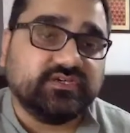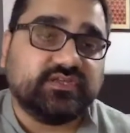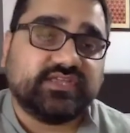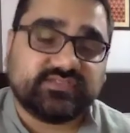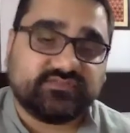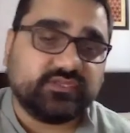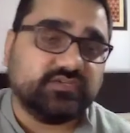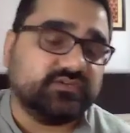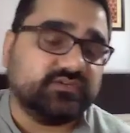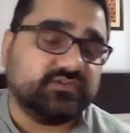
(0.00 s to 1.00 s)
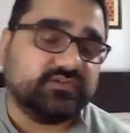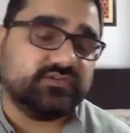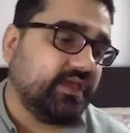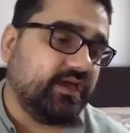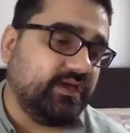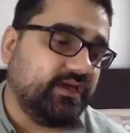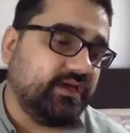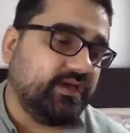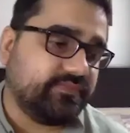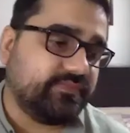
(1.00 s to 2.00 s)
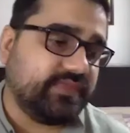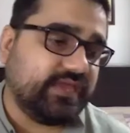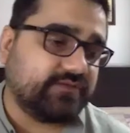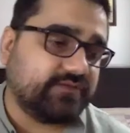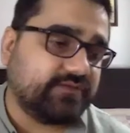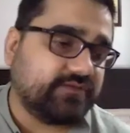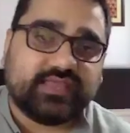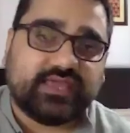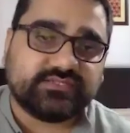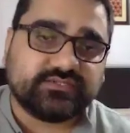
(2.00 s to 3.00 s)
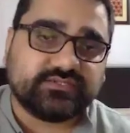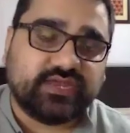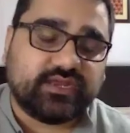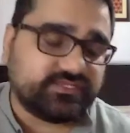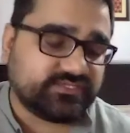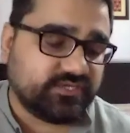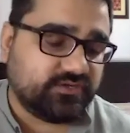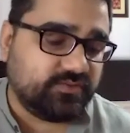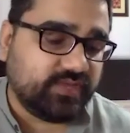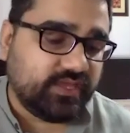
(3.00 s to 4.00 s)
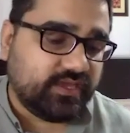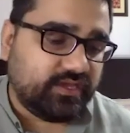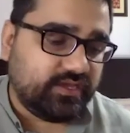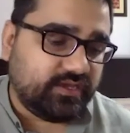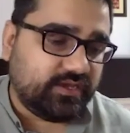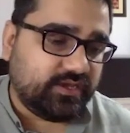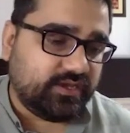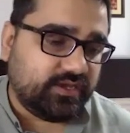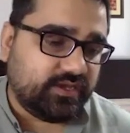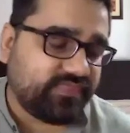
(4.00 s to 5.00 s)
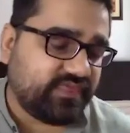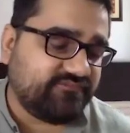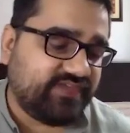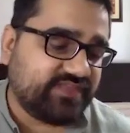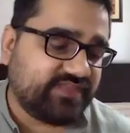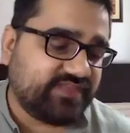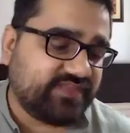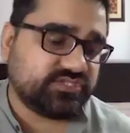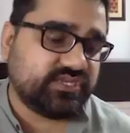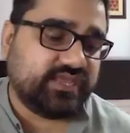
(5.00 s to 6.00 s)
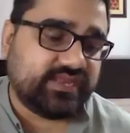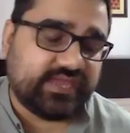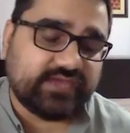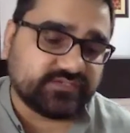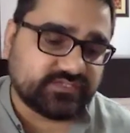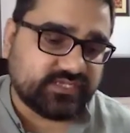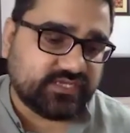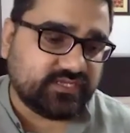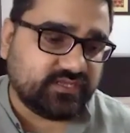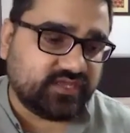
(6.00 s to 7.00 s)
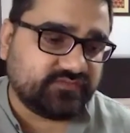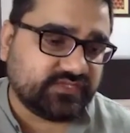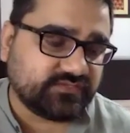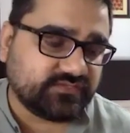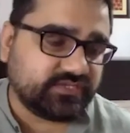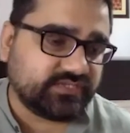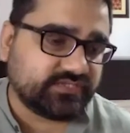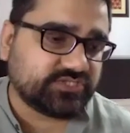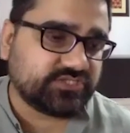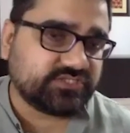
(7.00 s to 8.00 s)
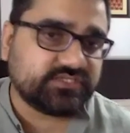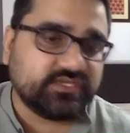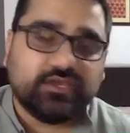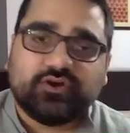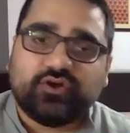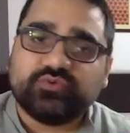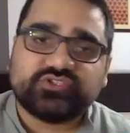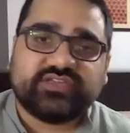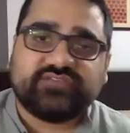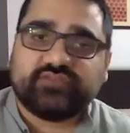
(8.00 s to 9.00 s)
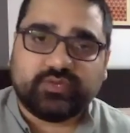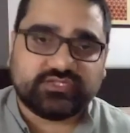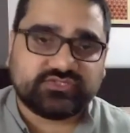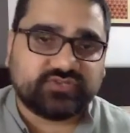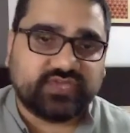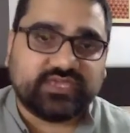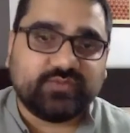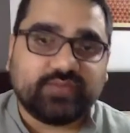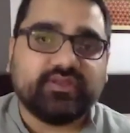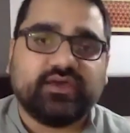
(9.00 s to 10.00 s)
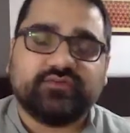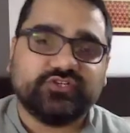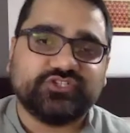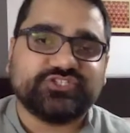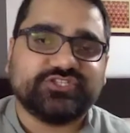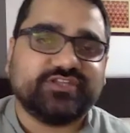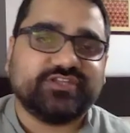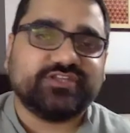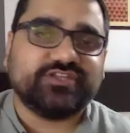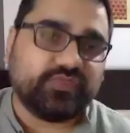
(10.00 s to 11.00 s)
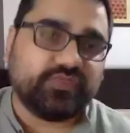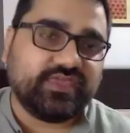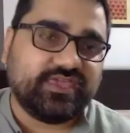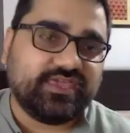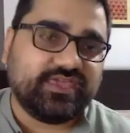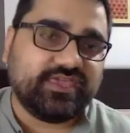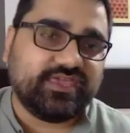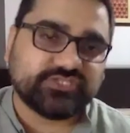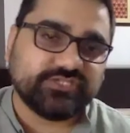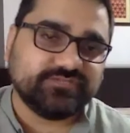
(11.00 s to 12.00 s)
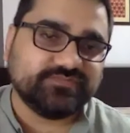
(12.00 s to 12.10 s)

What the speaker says: rest of the year. The outlook on that is great, and so with events hosted in-house in a lot of these organizations, almost everyone is trying a webinar version of what they used to do,